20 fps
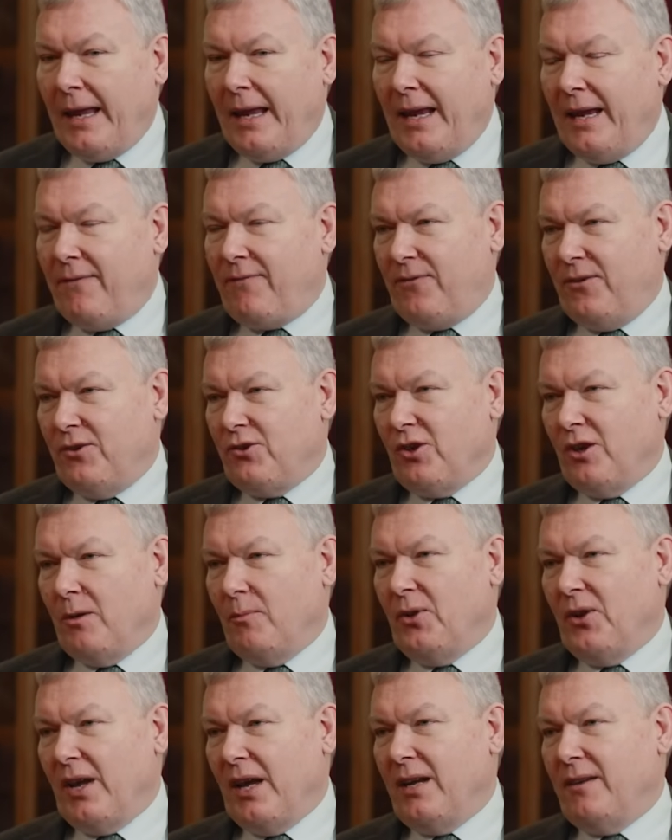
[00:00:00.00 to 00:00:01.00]
If the
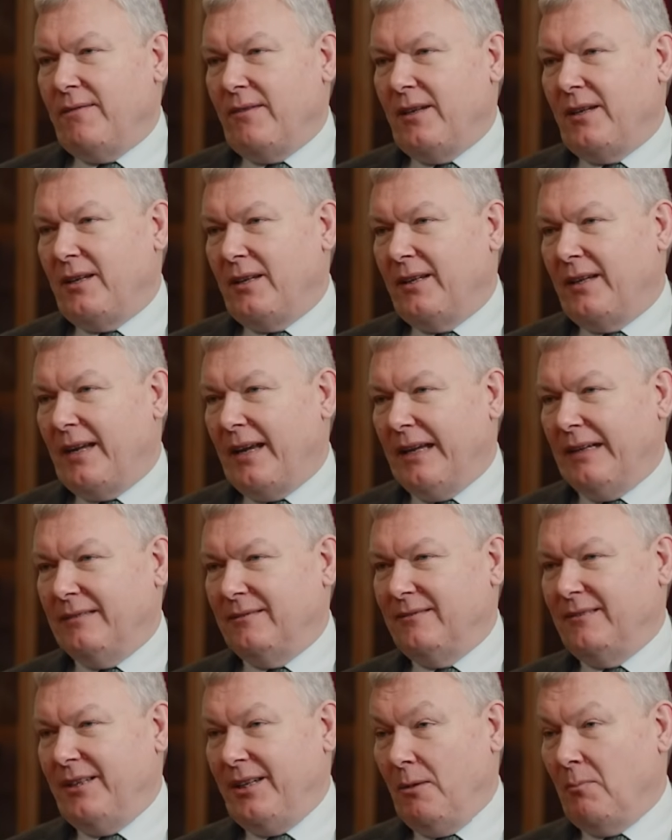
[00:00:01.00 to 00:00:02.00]
German Navy can get
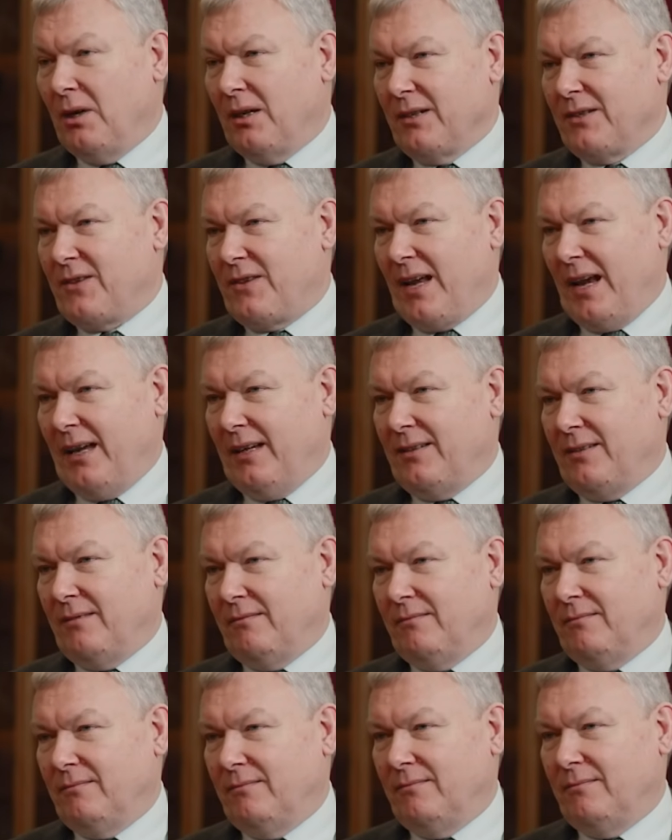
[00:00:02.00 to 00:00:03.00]
in amongst that,
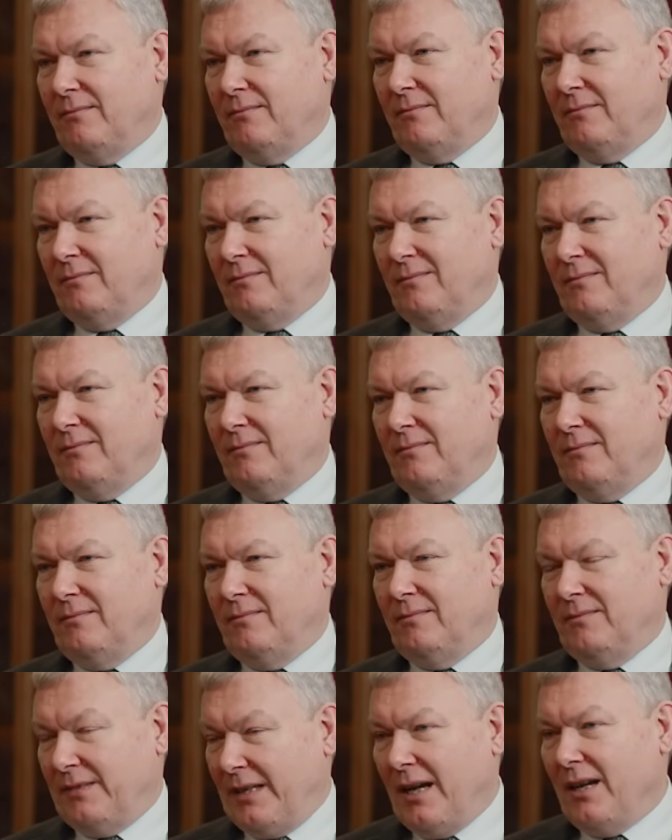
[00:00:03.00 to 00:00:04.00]

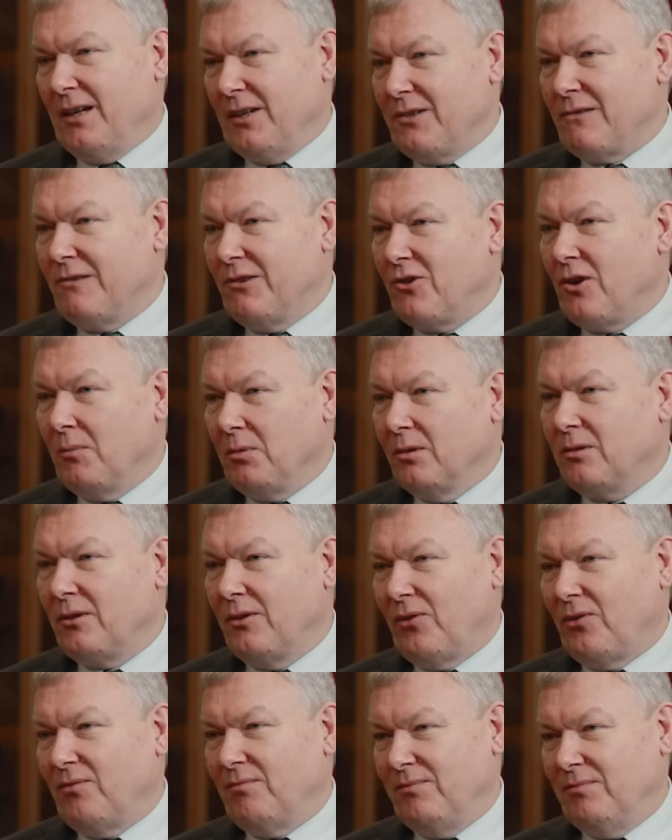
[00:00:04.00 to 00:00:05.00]
the Allies are in trouble
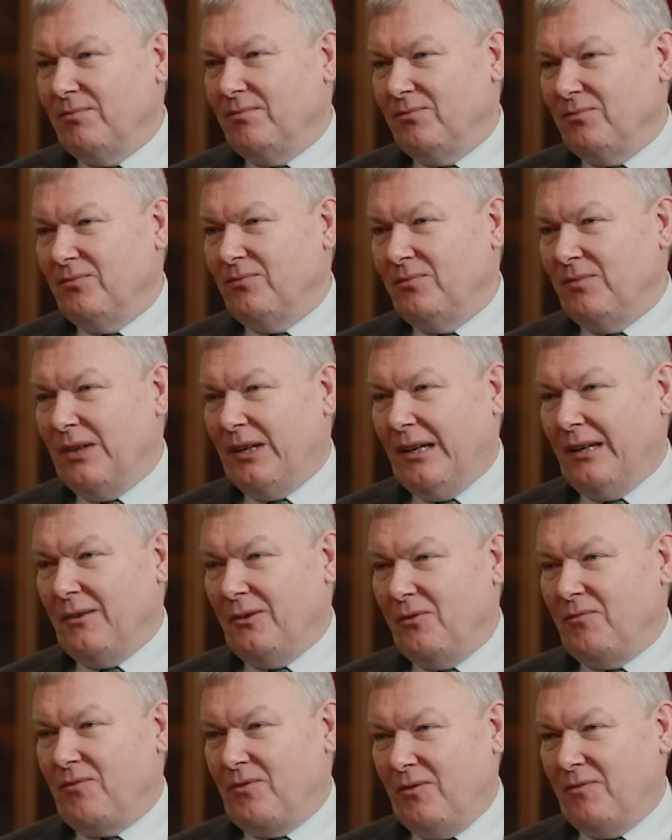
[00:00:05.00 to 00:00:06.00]
because,
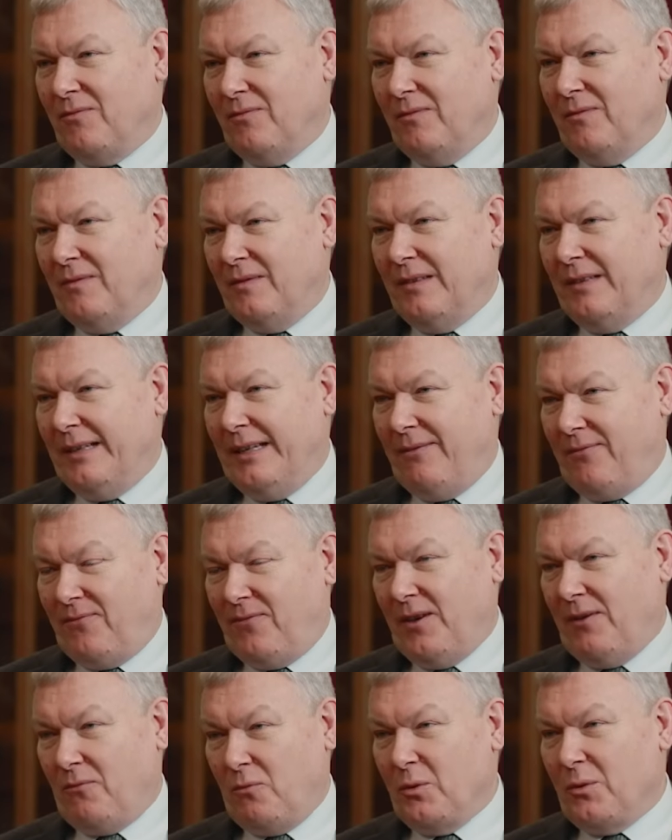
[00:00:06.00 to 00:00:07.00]

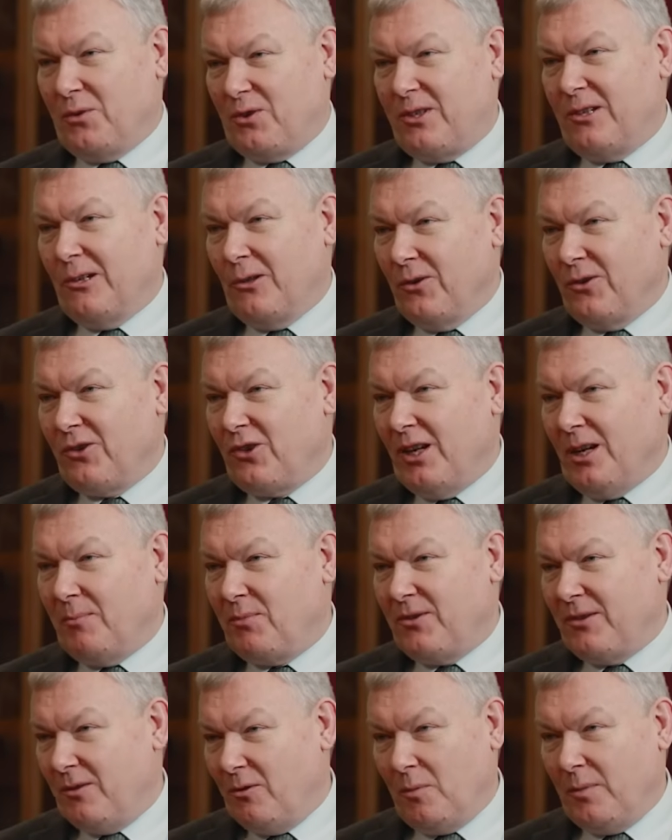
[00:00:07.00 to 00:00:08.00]
if everyone was still on the
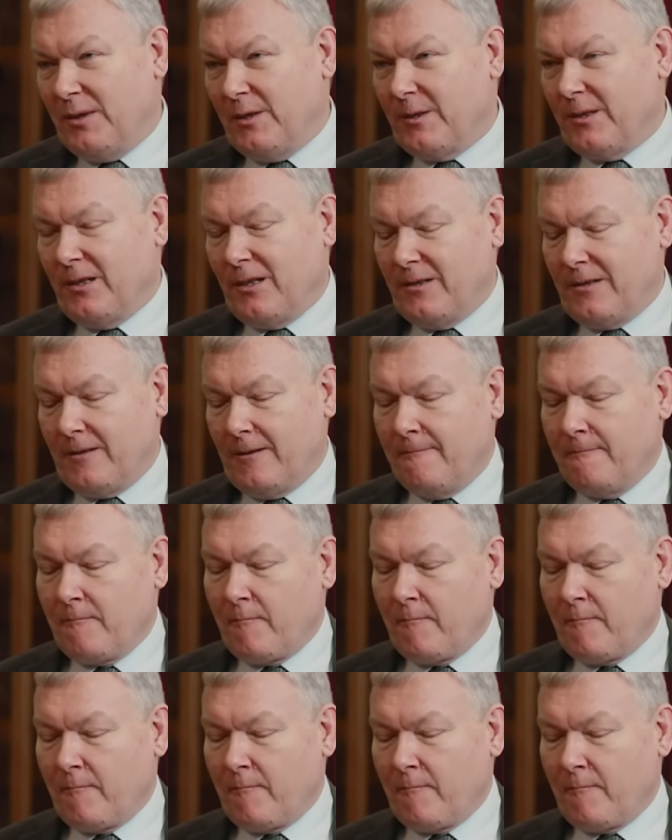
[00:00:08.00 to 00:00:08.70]
ships, it would be a disaster.